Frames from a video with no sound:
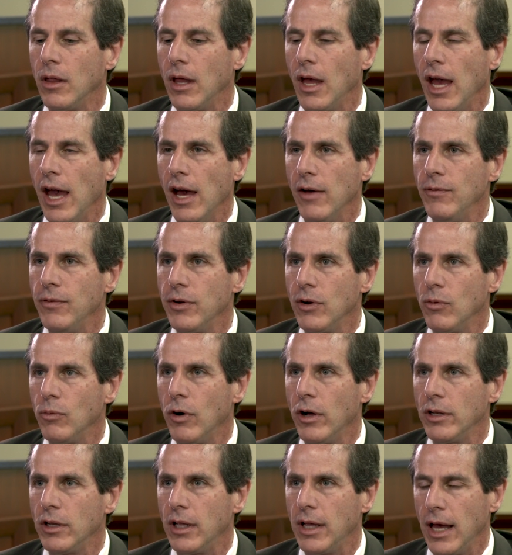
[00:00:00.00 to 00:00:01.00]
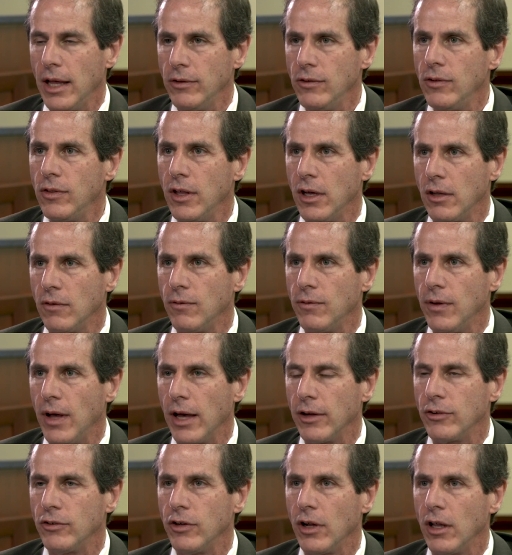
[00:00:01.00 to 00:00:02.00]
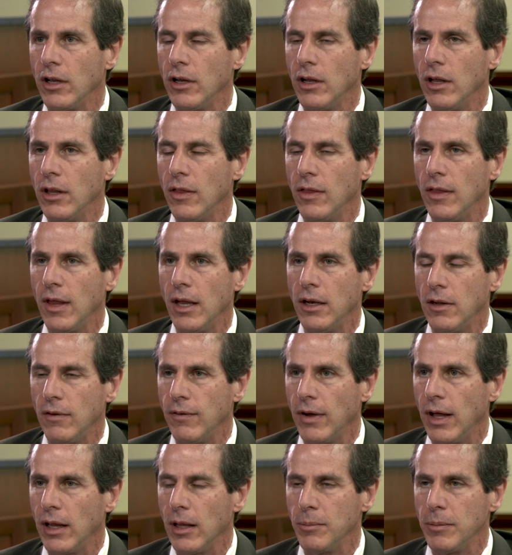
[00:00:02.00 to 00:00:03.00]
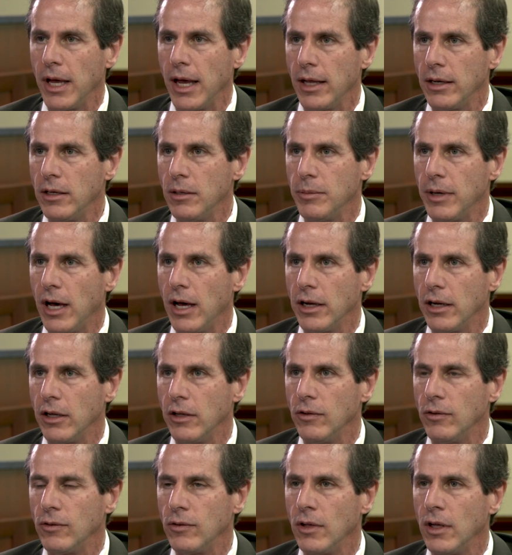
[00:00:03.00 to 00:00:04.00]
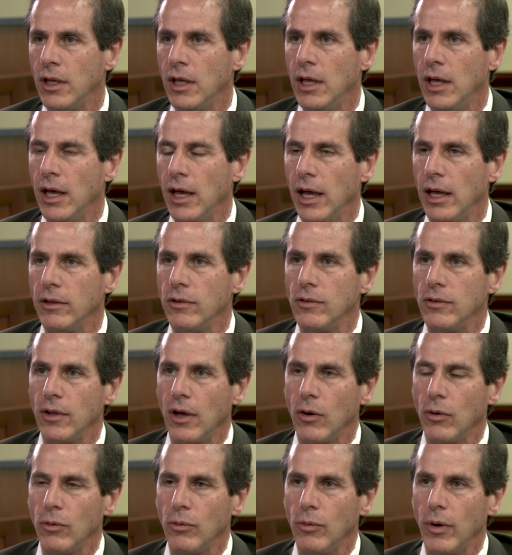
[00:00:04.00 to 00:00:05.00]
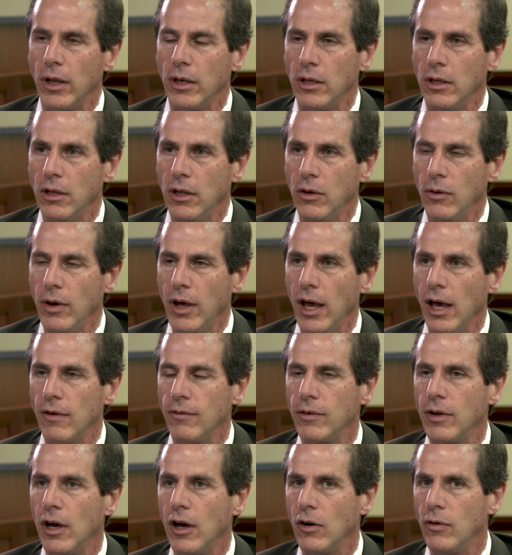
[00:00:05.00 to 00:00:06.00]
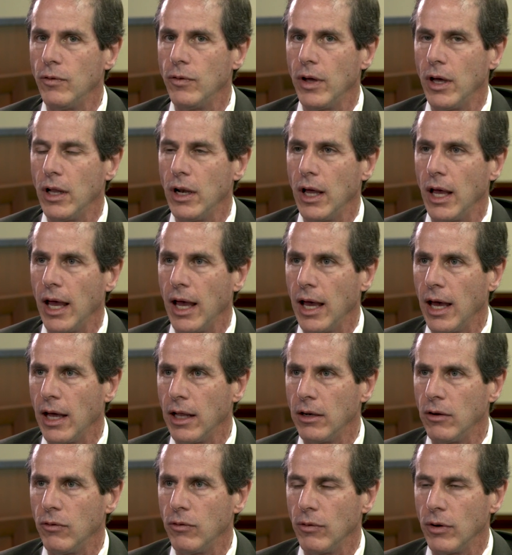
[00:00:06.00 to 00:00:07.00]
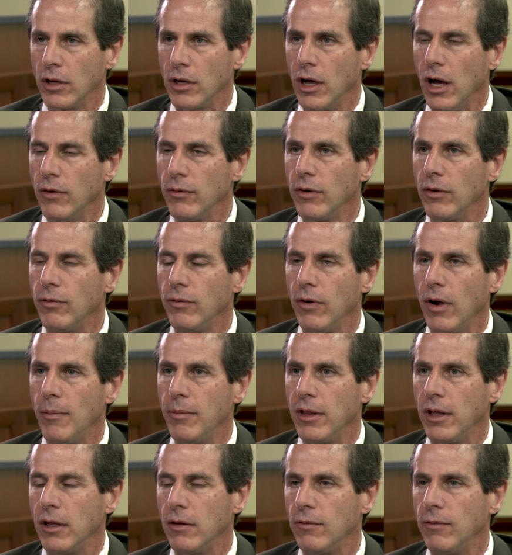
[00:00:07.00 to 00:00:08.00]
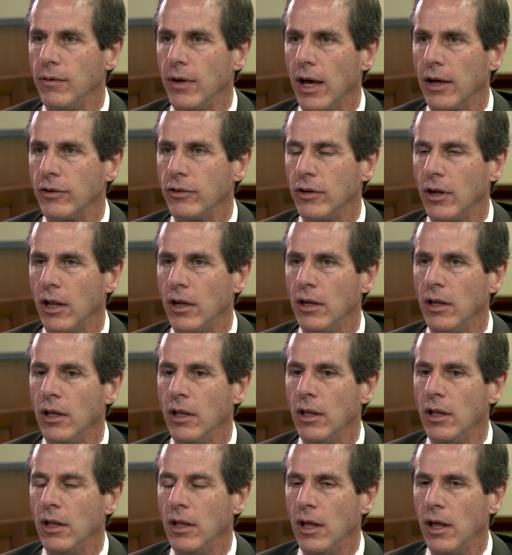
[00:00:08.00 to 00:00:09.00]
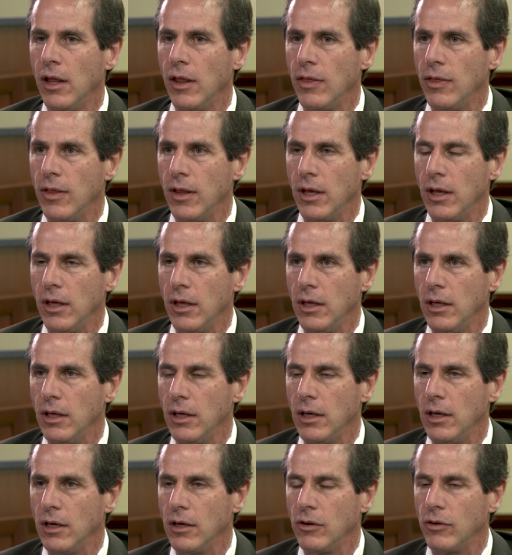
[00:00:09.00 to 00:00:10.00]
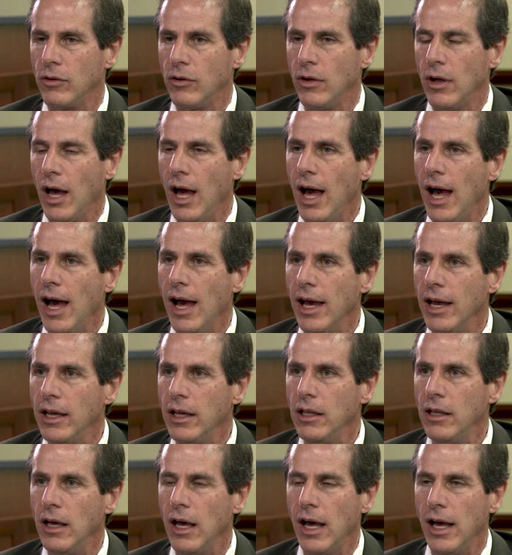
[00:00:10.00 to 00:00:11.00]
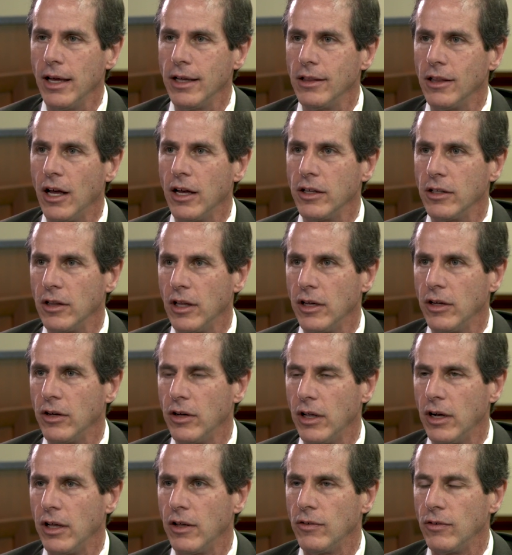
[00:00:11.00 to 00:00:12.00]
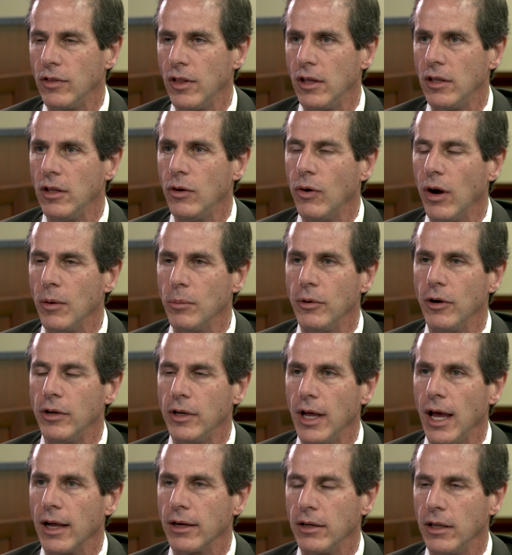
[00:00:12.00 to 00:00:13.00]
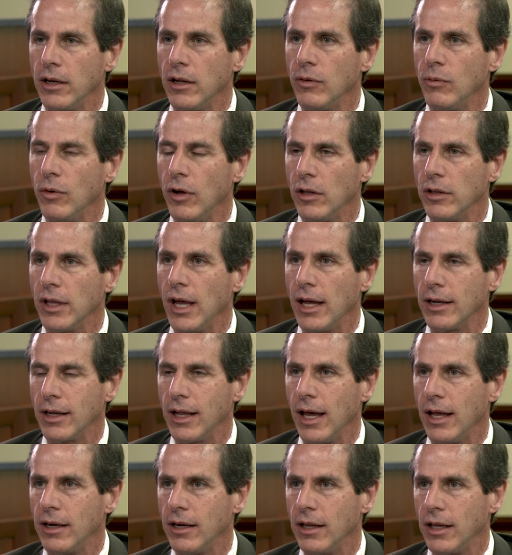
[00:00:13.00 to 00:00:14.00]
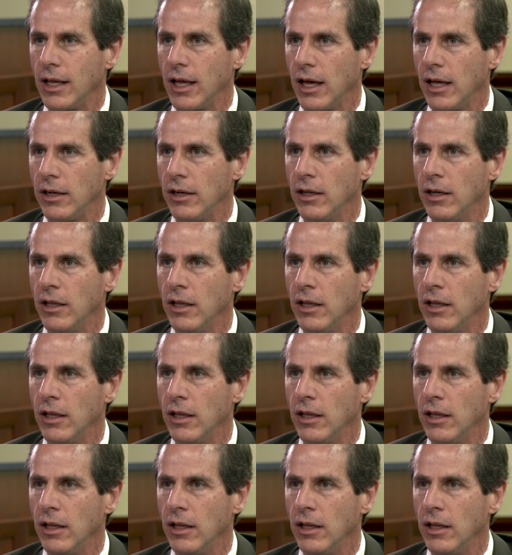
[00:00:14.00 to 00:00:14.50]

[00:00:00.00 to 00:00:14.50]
After one gets the infection, they develop antibodies. And so when you have COVID and recover from the infection, the high likelihood is that you are protected and will not get it again.